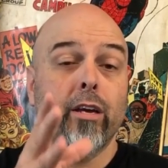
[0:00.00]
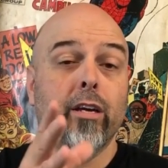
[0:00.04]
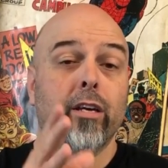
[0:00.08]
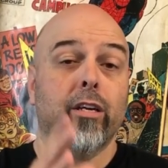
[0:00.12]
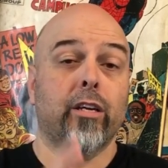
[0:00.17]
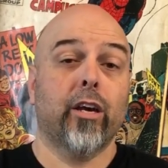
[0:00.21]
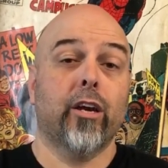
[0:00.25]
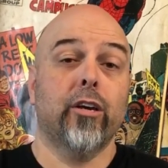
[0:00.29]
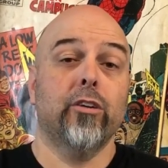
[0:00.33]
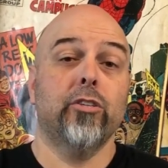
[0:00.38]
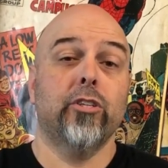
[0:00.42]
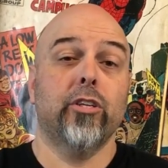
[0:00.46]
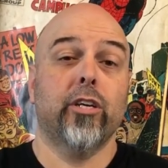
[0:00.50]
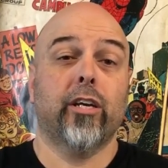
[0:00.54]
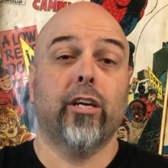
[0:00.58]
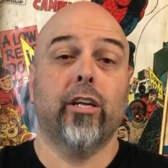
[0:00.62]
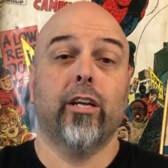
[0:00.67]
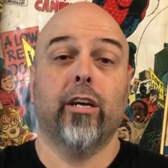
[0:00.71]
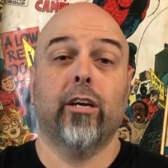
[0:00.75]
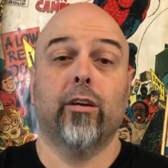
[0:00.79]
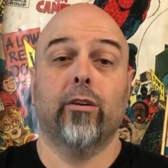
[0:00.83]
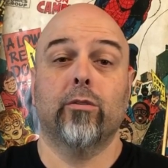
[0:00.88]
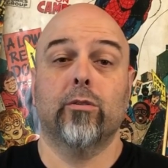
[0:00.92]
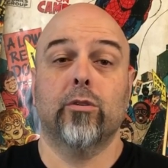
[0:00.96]
go check
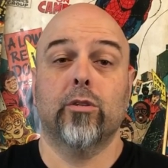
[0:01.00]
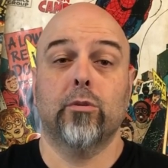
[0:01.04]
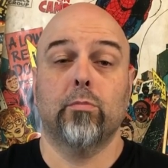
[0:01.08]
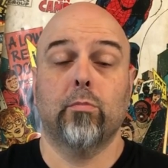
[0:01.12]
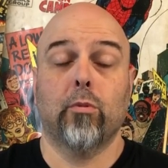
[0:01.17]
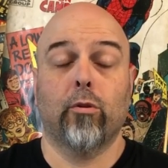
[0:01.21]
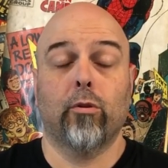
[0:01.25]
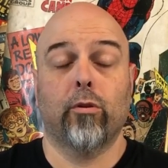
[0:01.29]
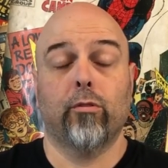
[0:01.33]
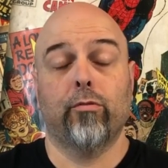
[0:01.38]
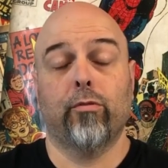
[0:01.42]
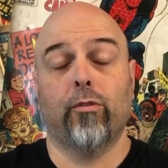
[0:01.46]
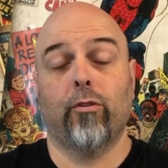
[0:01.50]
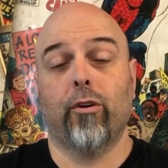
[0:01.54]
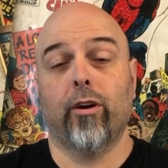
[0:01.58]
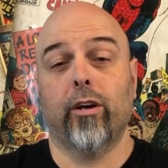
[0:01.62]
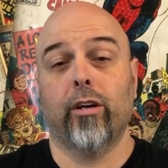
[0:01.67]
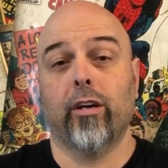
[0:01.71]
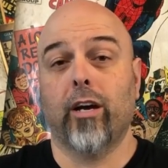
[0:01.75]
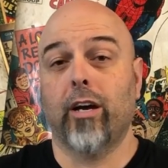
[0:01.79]
it out on Spotify.